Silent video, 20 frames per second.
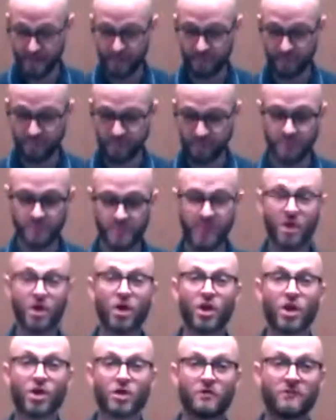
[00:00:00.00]
a time.
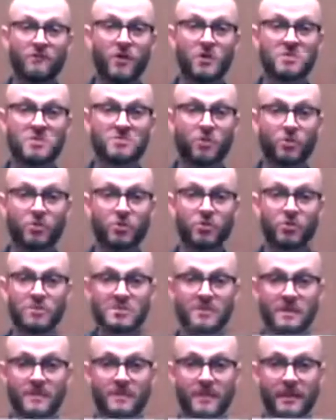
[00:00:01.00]
The first one
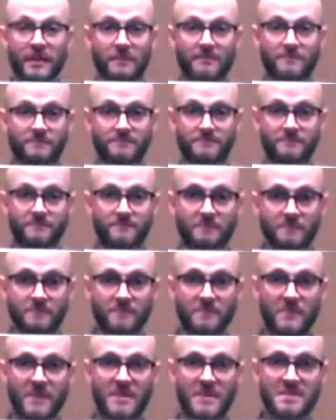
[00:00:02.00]
goes in the middle.
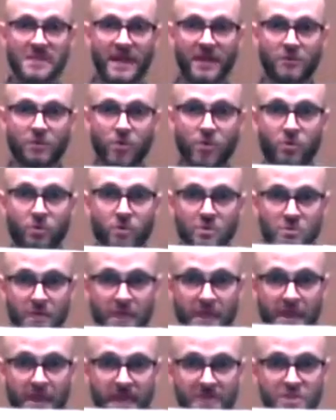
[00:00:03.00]
Second one goes
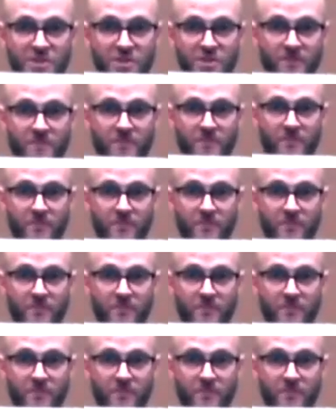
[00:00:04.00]
on the edge.